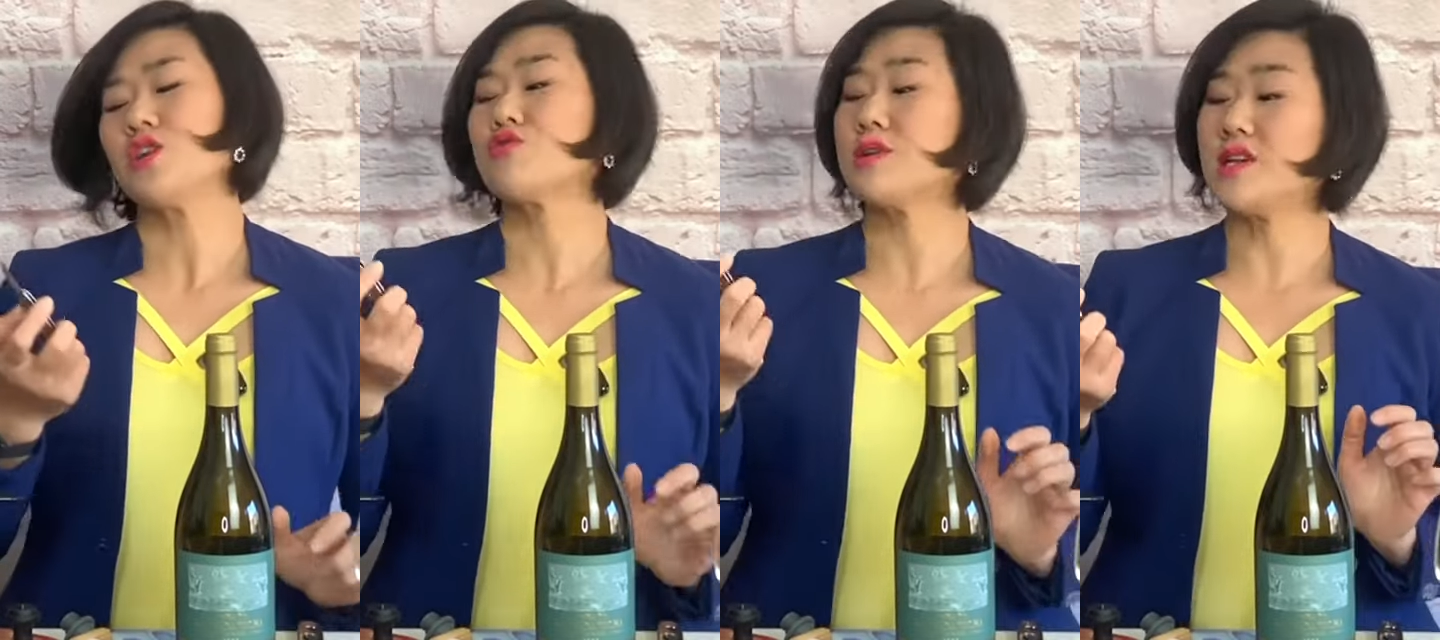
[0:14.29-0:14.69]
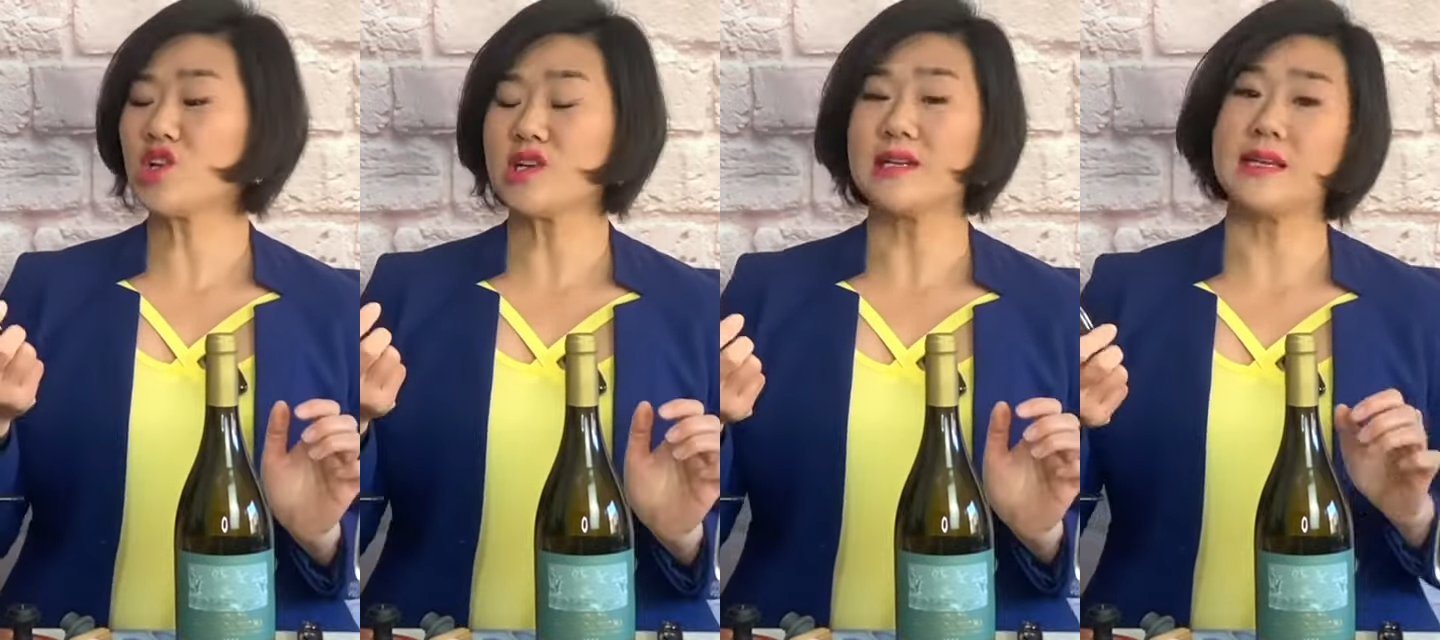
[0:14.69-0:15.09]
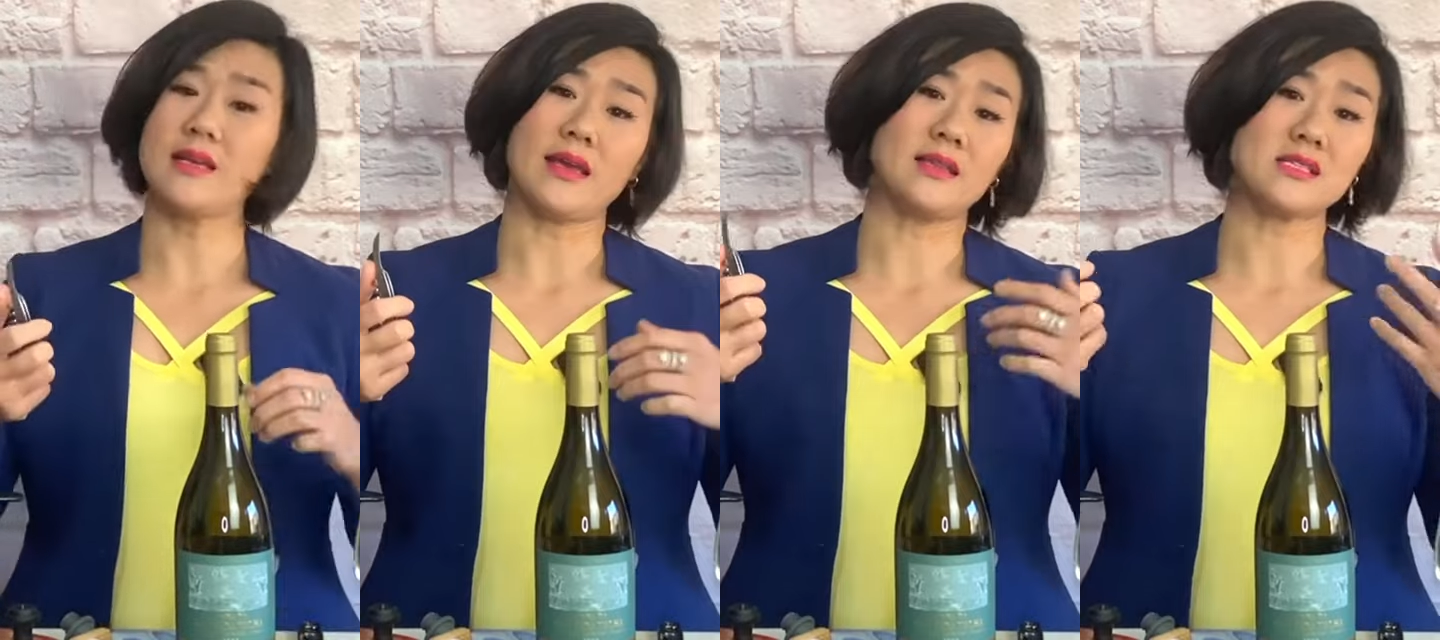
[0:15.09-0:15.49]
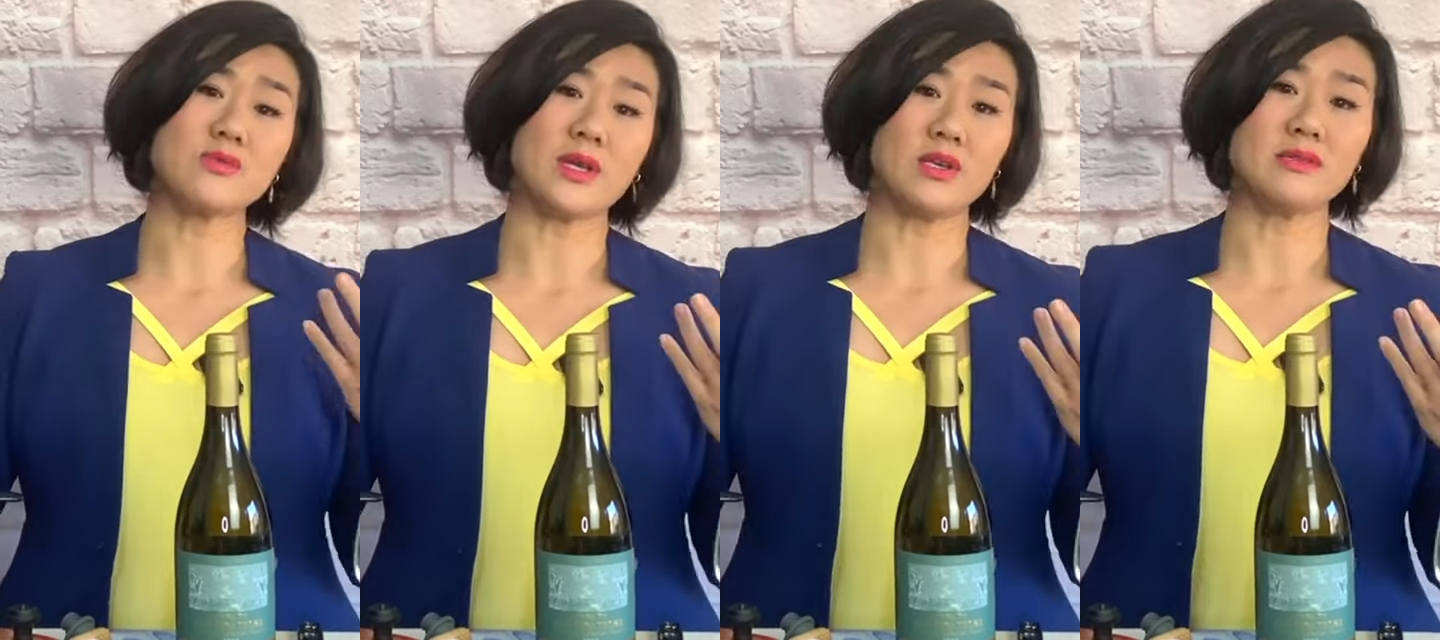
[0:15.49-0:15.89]
Traditionally, and this
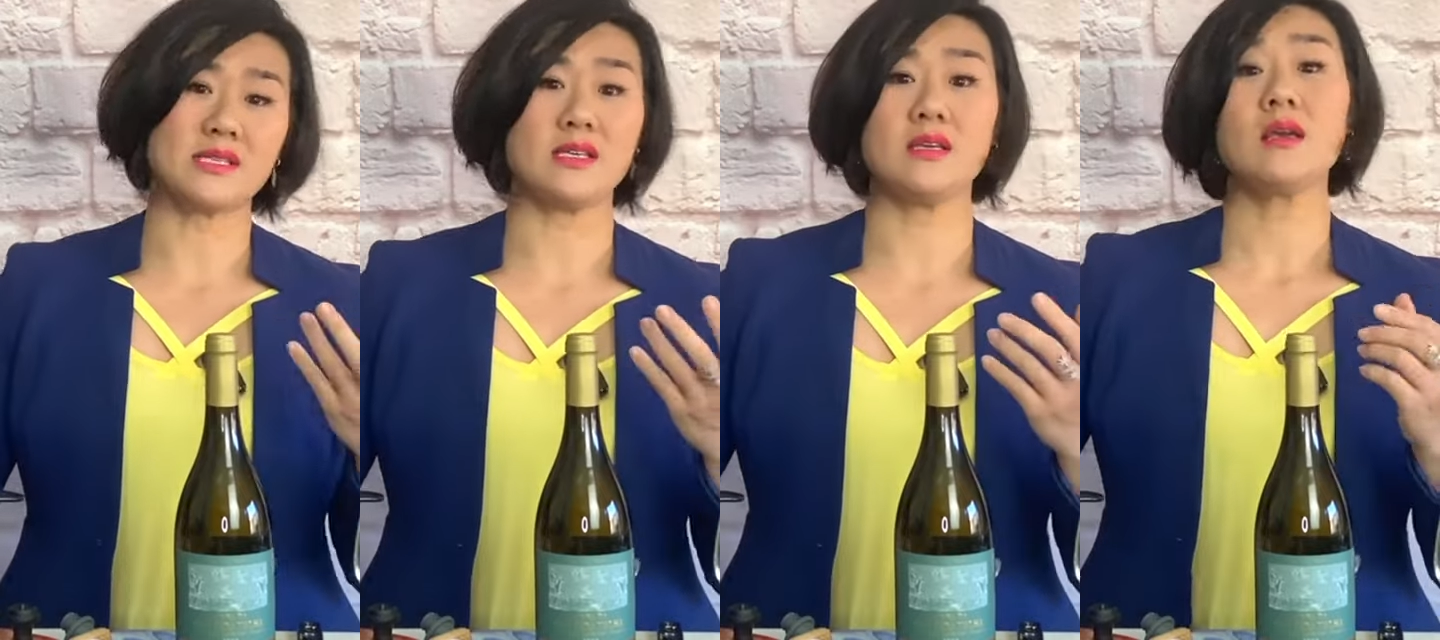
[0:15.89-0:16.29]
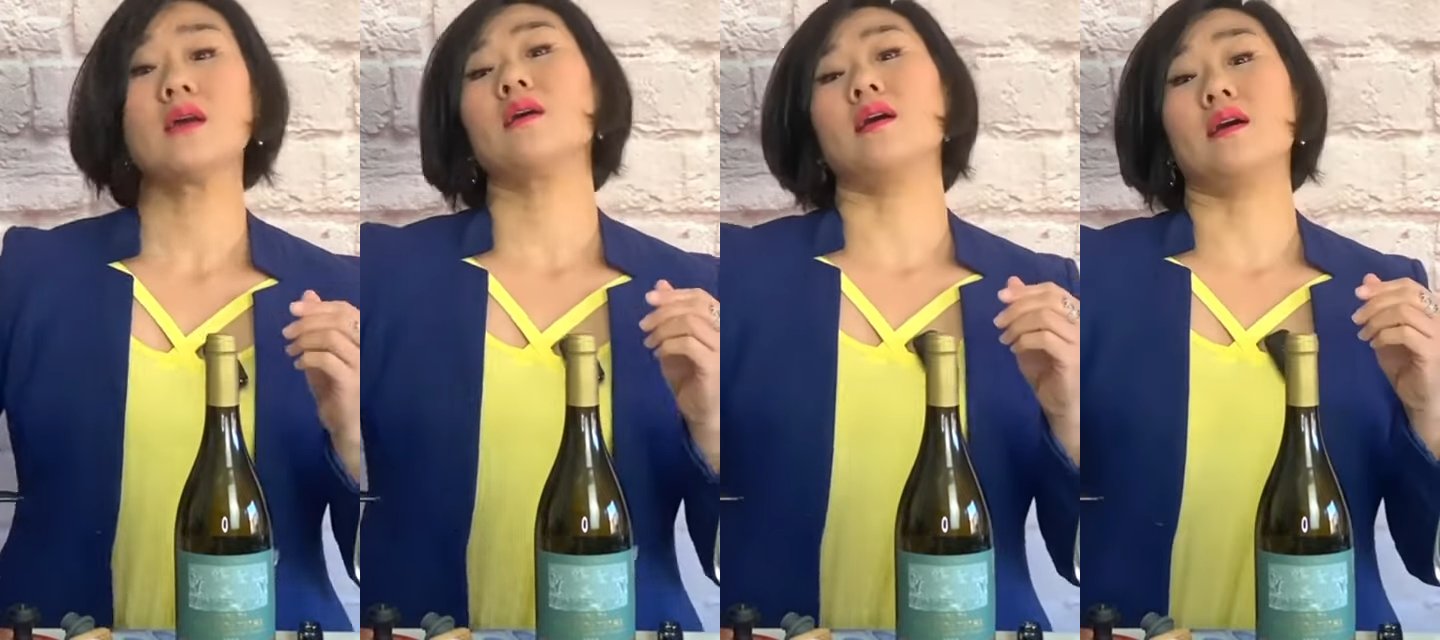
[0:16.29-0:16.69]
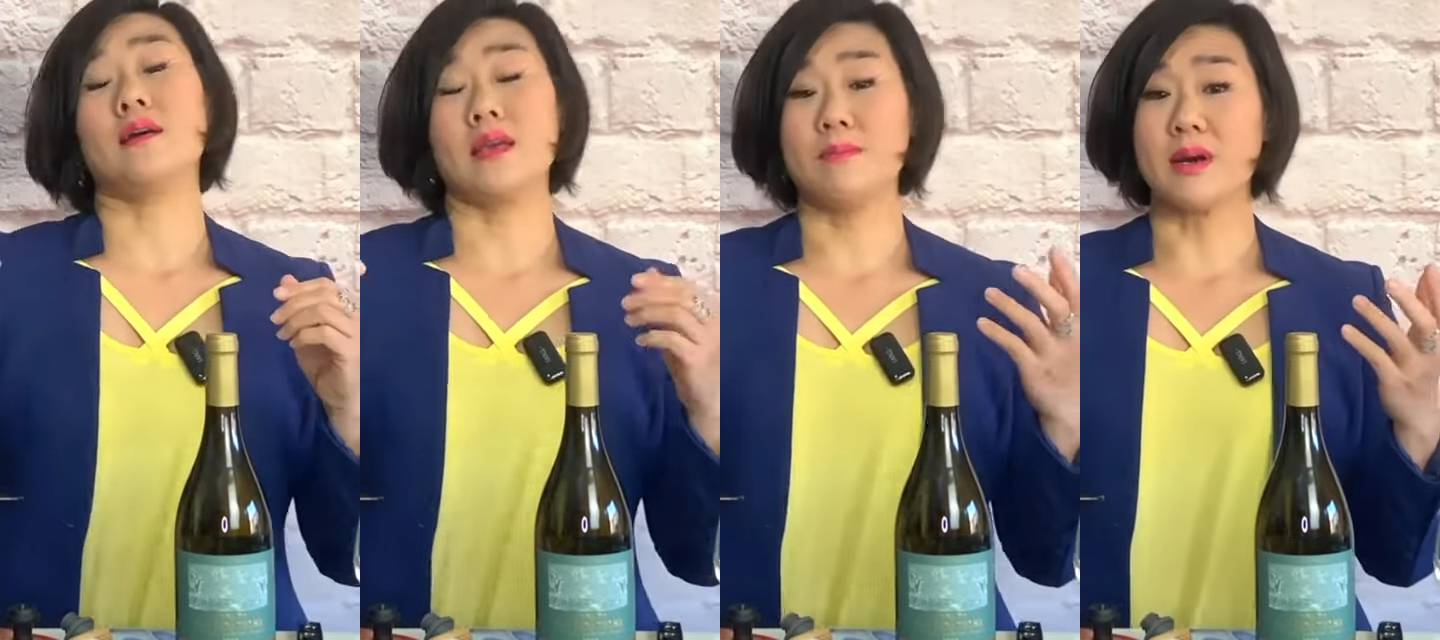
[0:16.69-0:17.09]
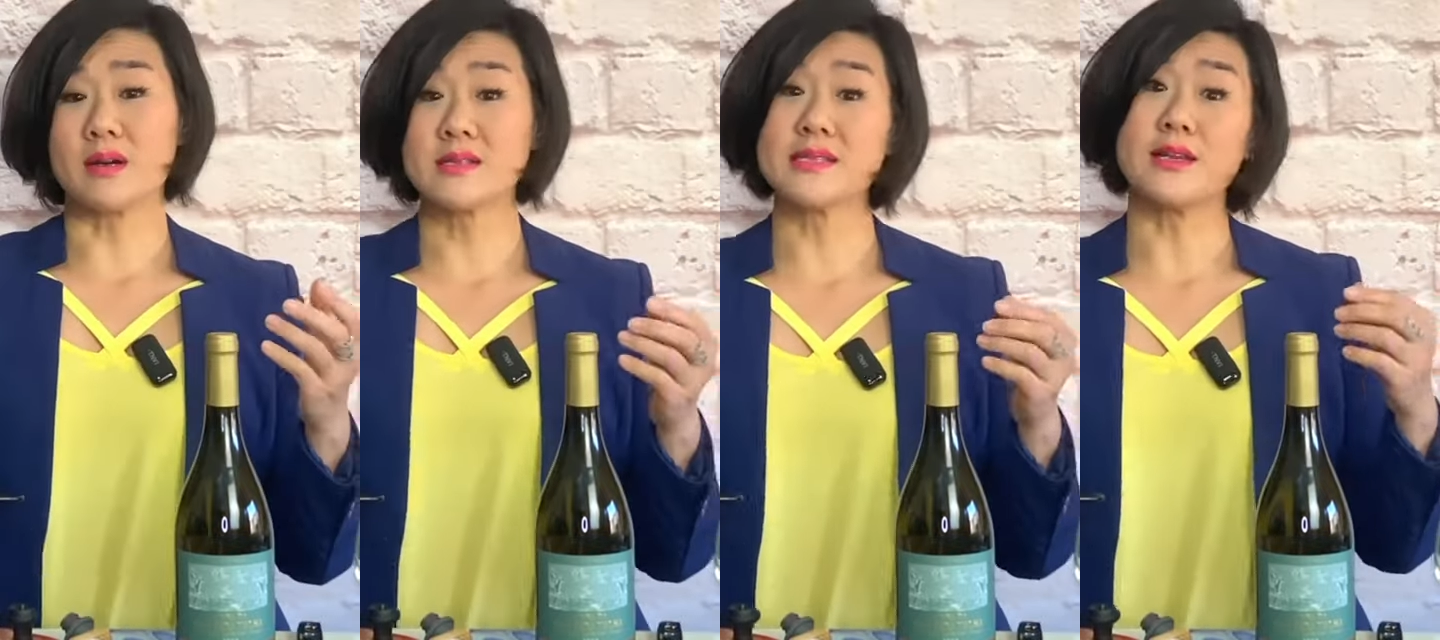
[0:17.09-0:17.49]
is what you see in
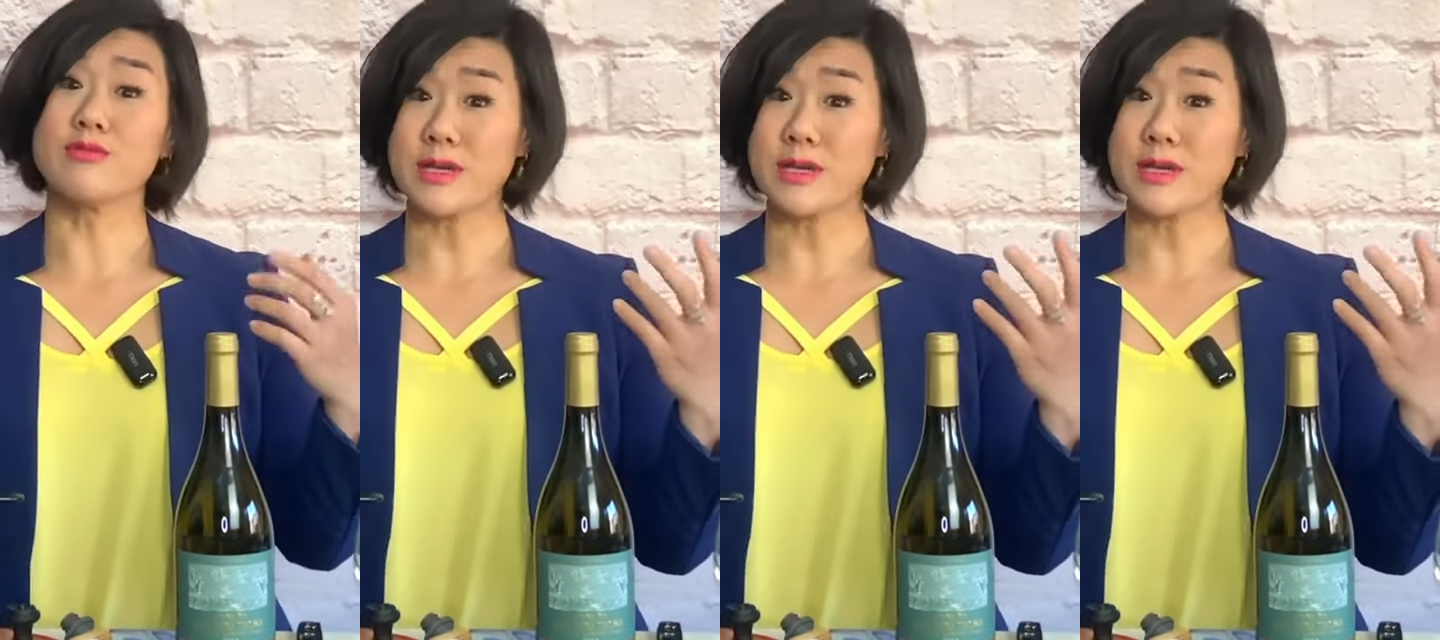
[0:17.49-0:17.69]
bars and